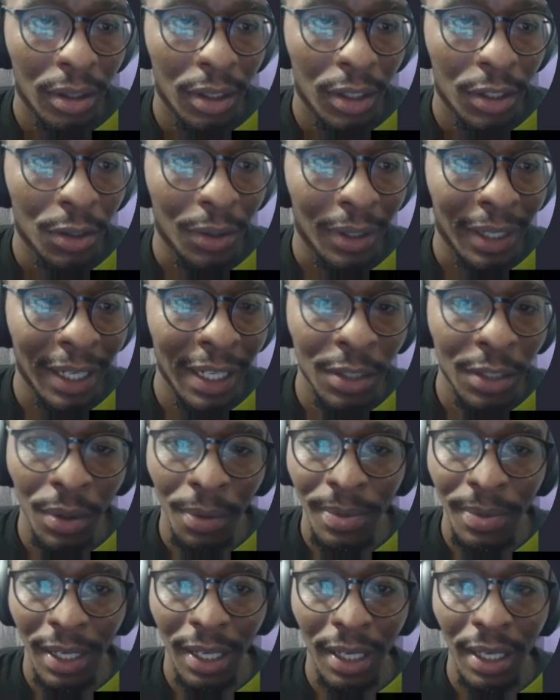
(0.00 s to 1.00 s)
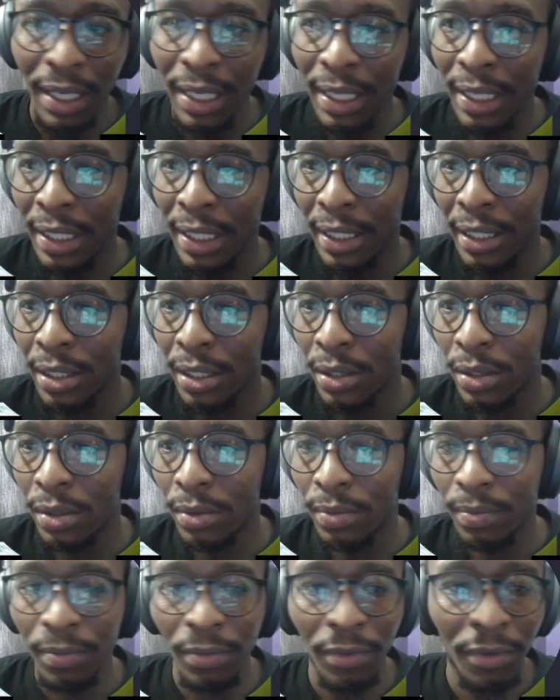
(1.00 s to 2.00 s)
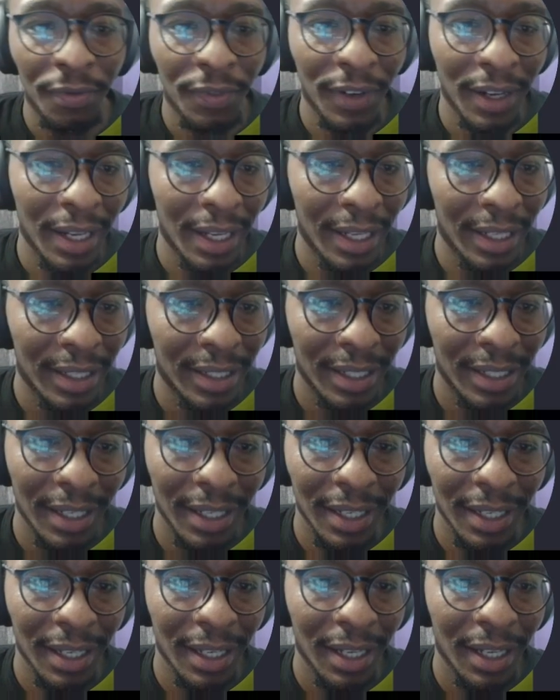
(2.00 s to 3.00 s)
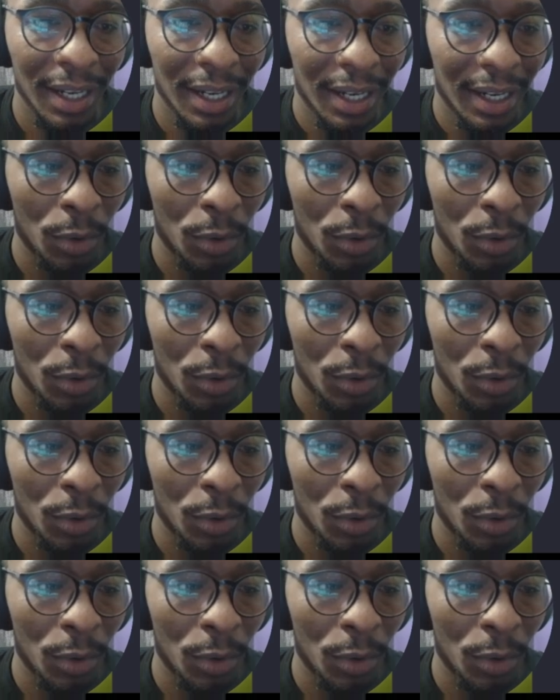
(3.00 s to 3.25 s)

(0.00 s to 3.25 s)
So Kling's website is very easy.